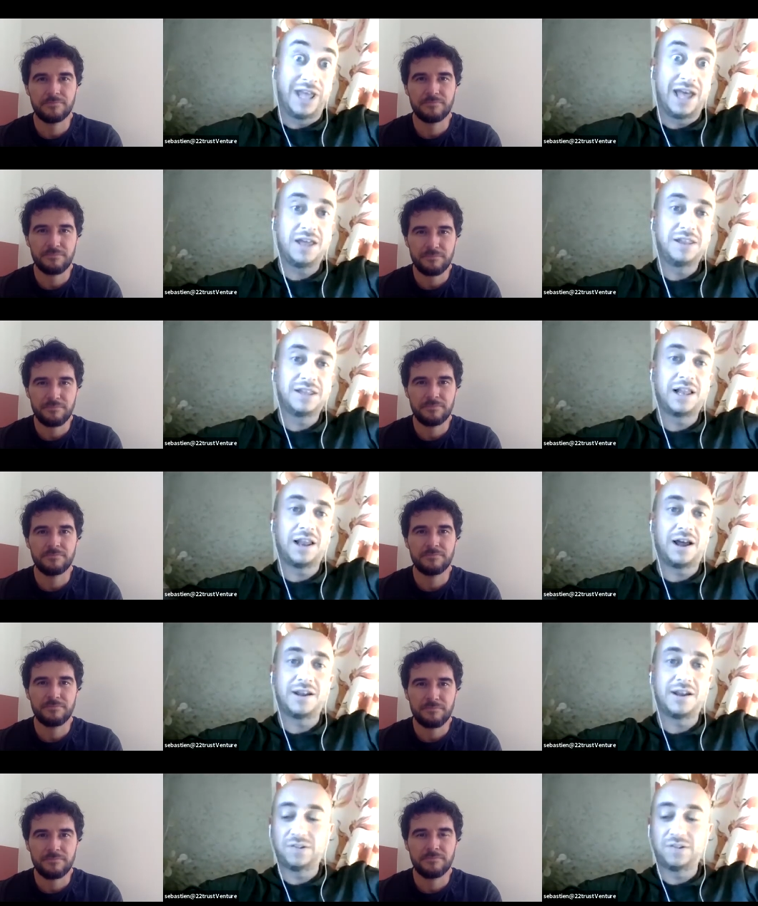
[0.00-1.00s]
Speaker 1: end
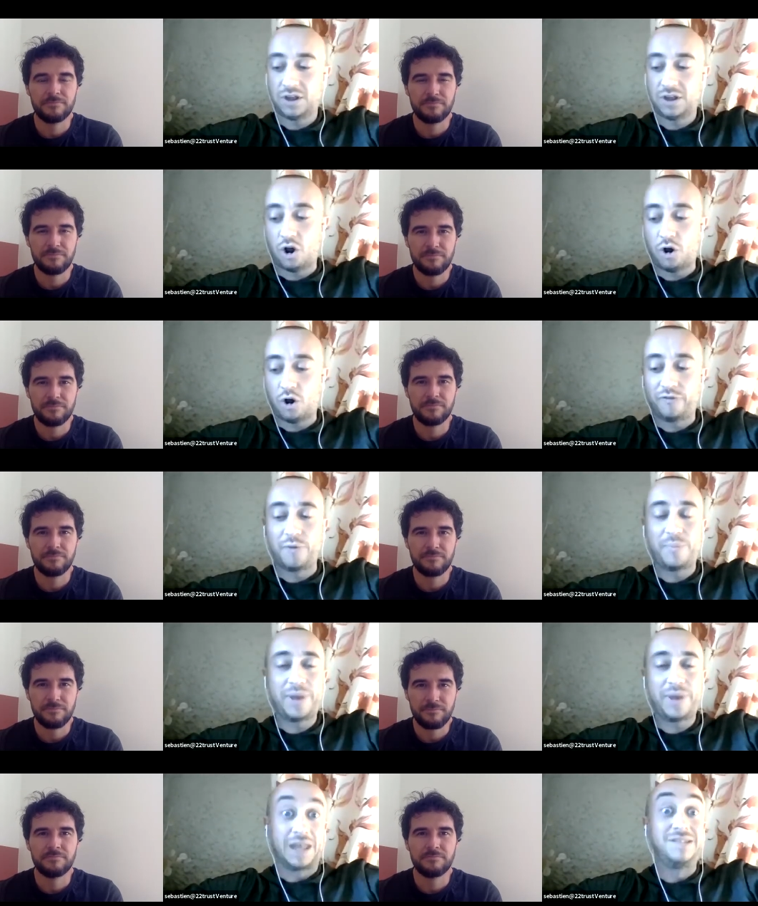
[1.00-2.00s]
client of the
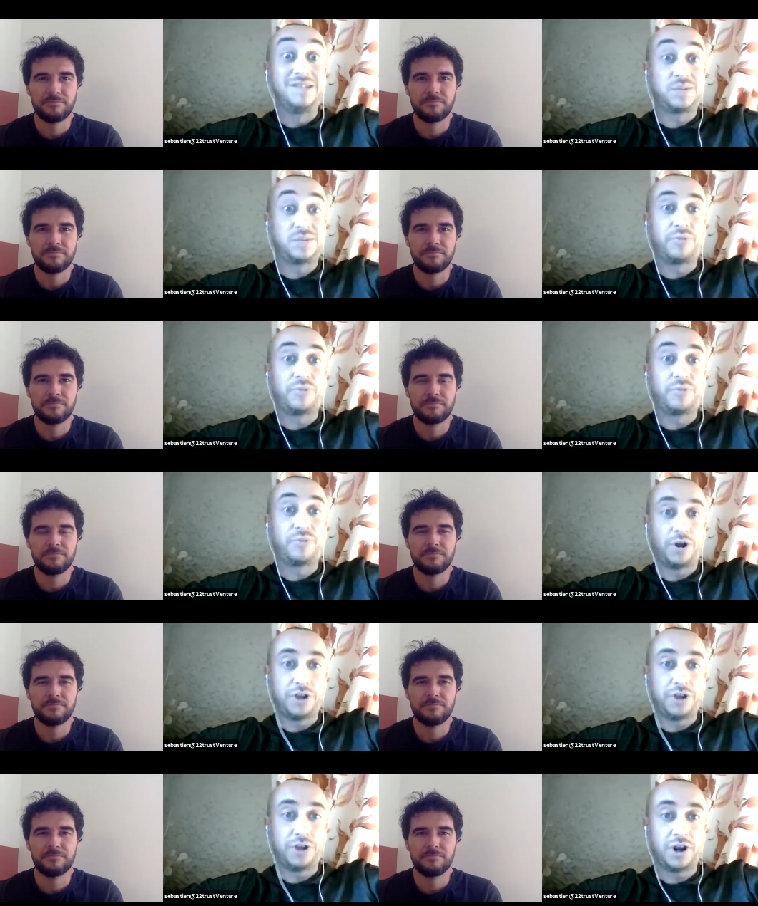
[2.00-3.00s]
bank, this product.
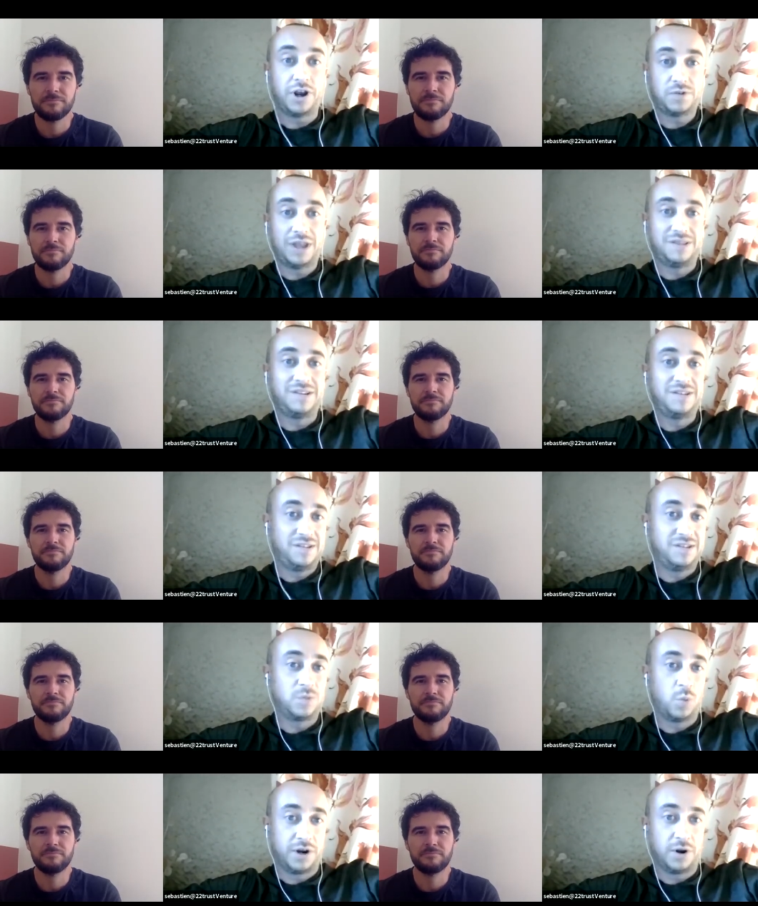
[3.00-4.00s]
And this is where
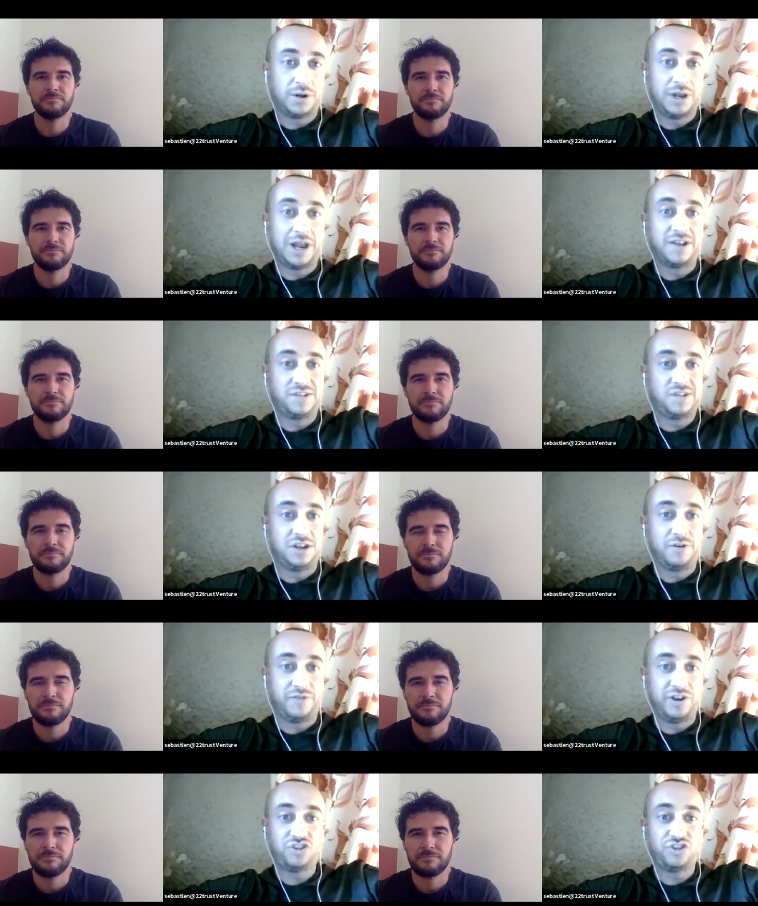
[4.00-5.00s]
lies the
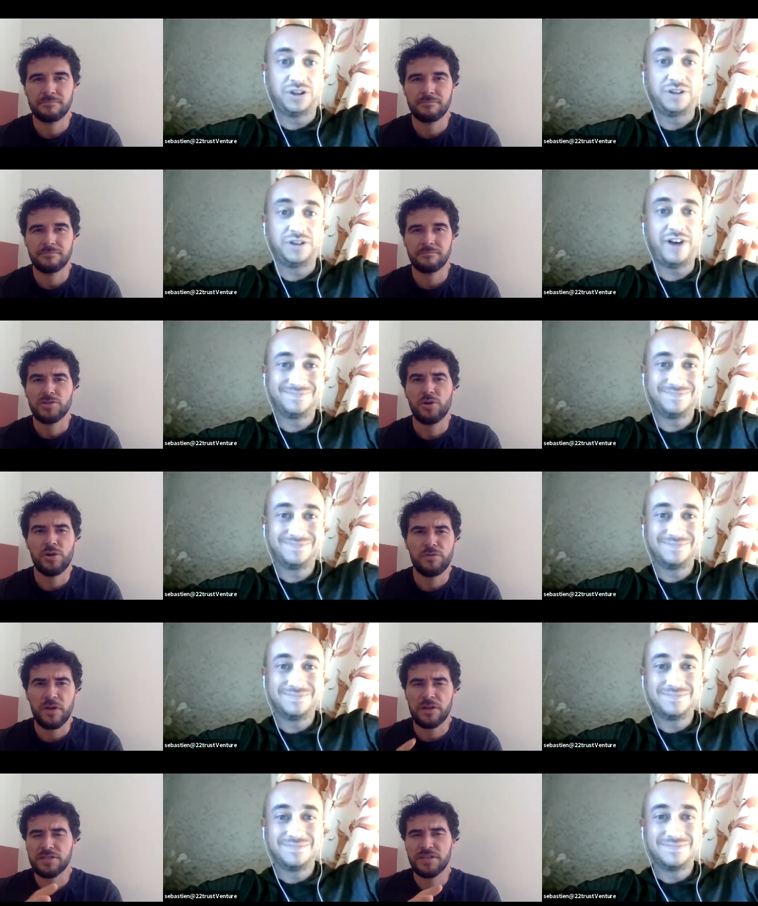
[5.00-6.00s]
innovation, in fact.
Speaker 2: So, if I
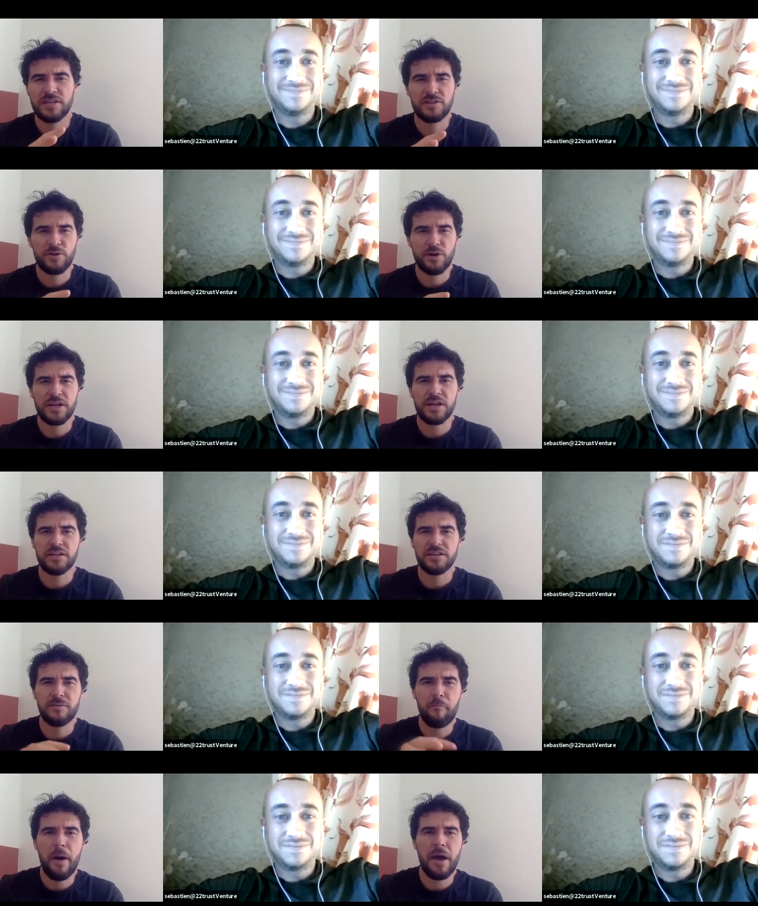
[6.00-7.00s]
understand correctly, the
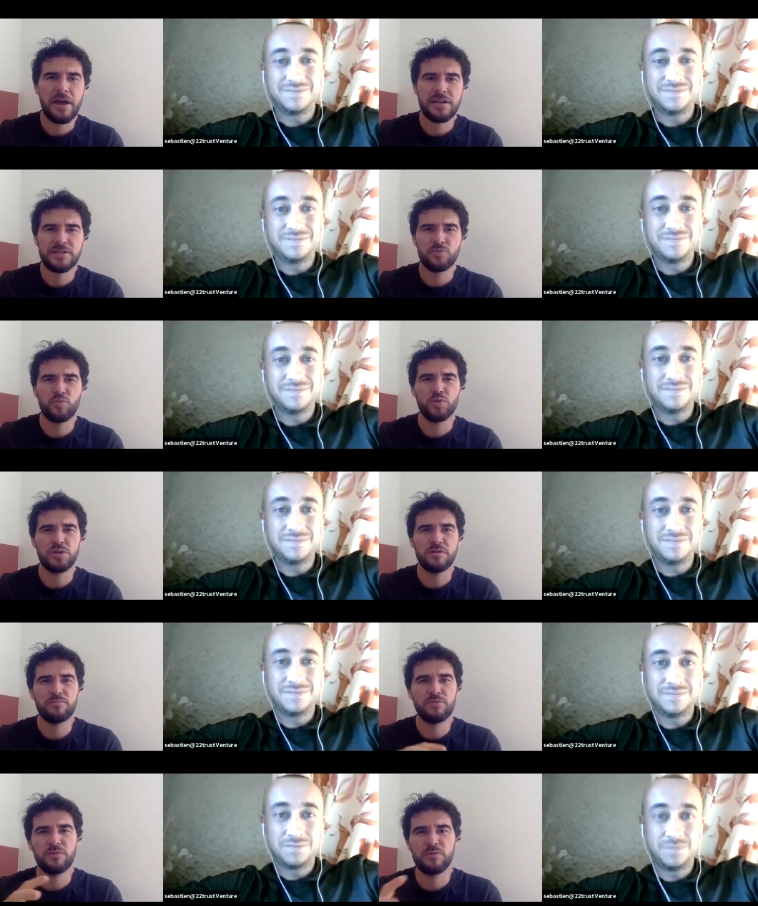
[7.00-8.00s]
banks would
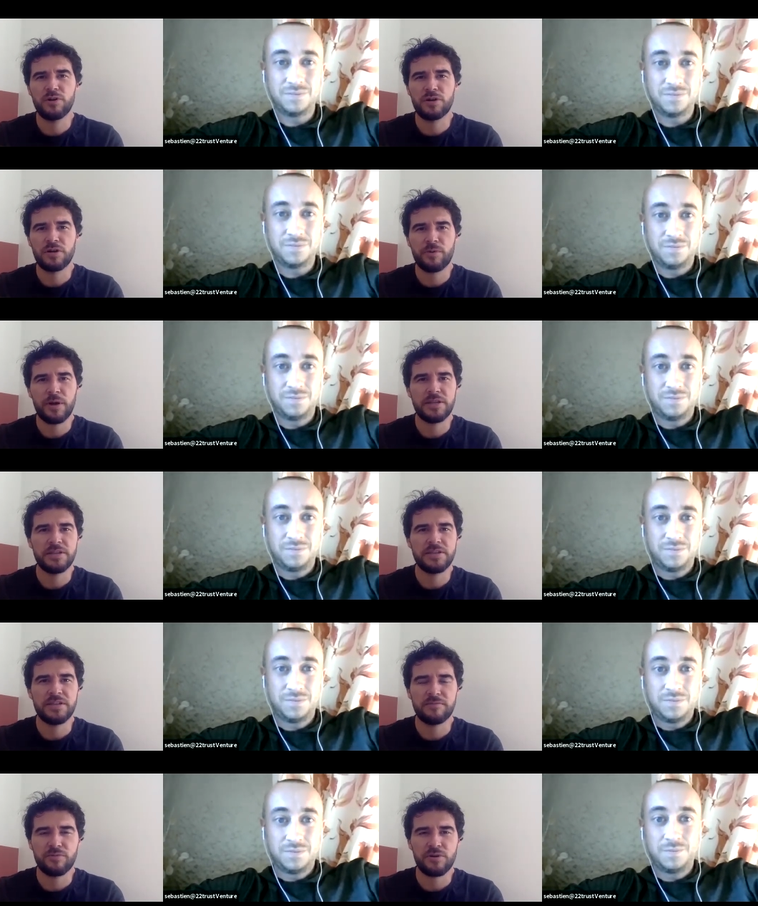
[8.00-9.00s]
improve their crediting
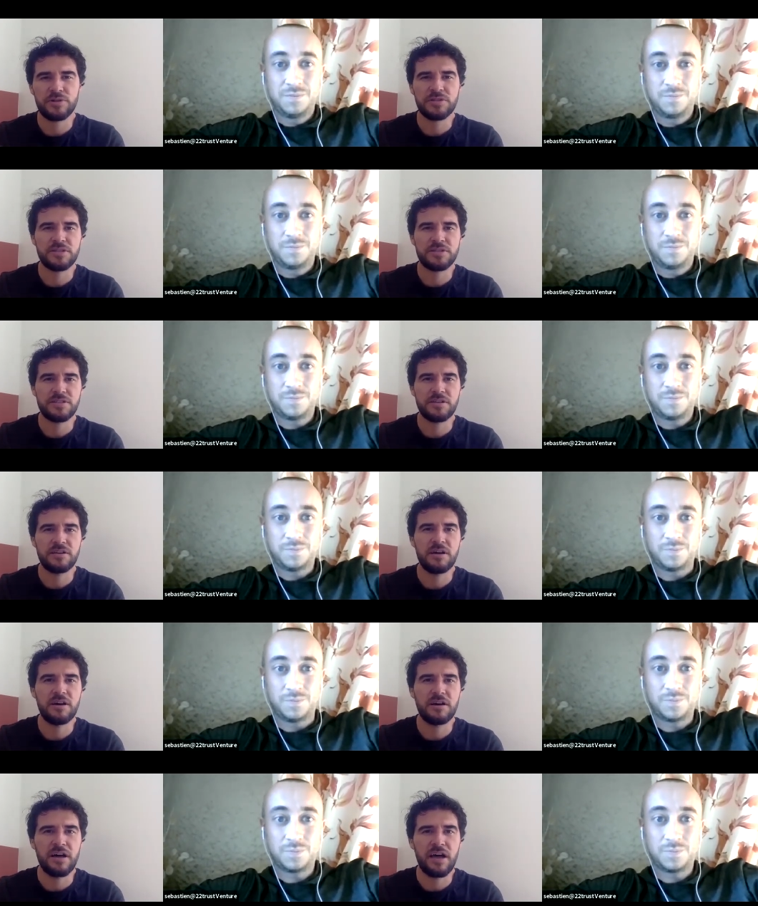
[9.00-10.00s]
process
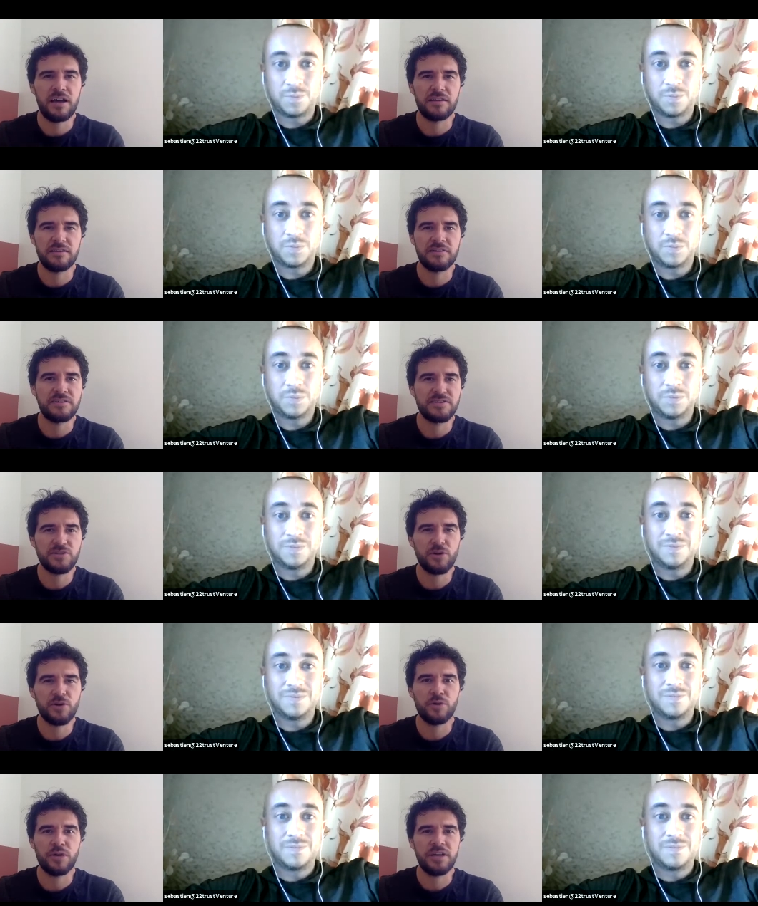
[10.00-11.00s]
uh, and uh,
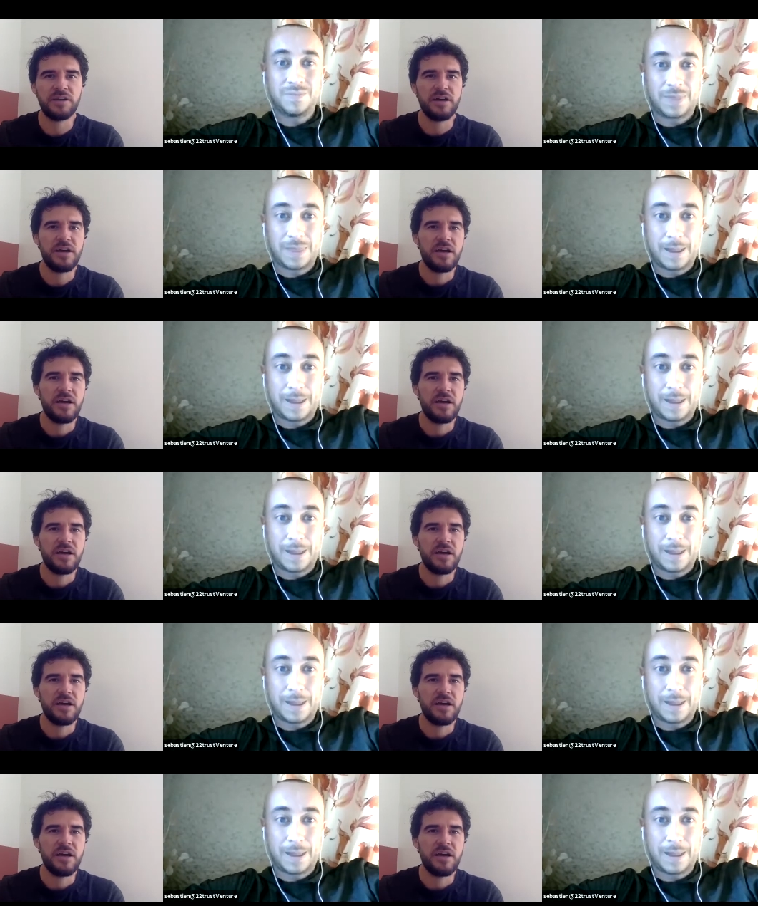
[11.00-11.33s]
scoring,